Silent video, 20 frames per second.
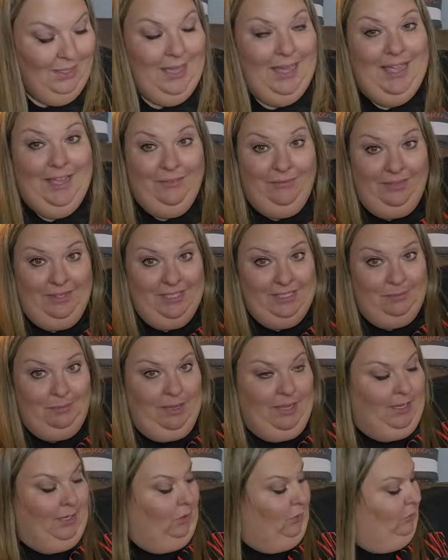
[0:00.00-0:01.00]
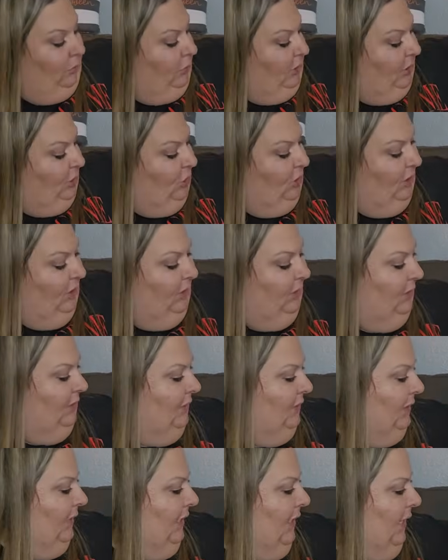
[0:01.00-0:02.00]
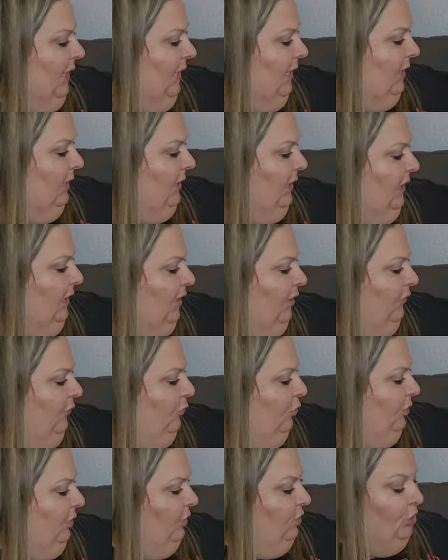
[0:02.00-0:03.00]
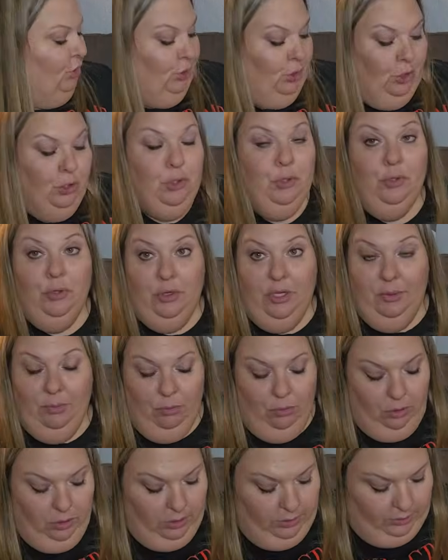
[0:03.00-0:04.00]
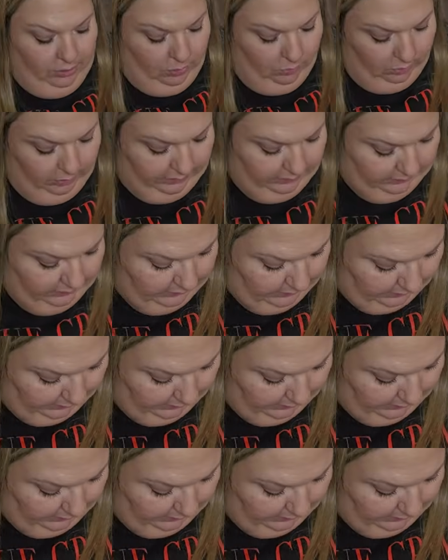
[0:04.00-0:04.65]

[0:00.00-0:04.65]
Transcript: I have this bag, which is candy for the charcuterie board, so we'll get to